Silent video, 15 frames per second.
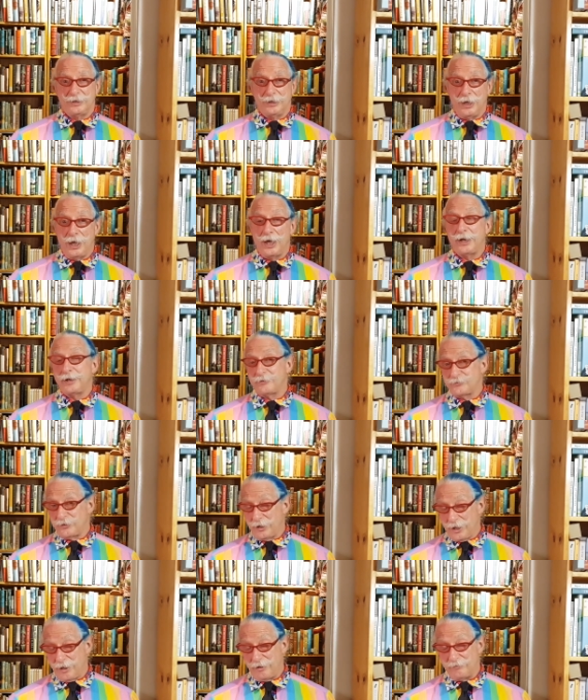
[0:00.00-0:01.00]
God is
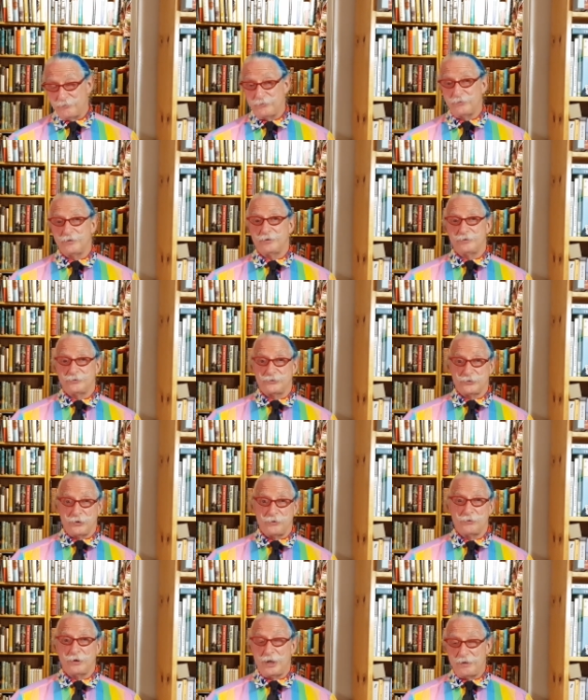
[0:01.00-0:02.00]
love,
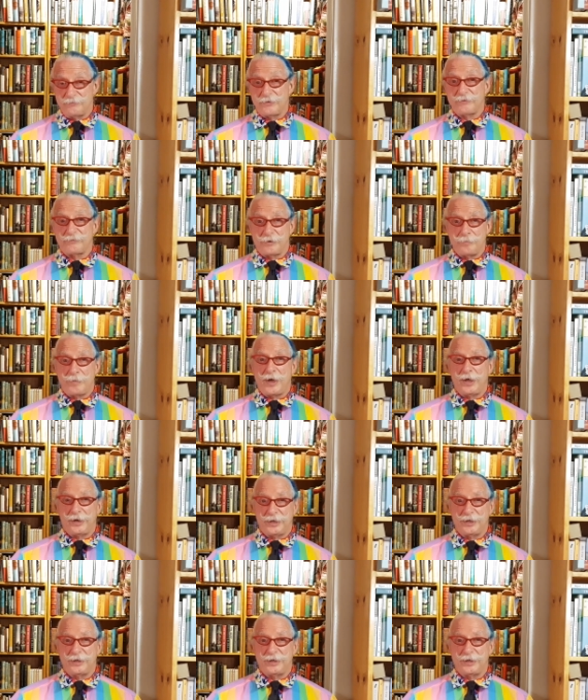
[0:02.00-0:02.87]
so love everybody.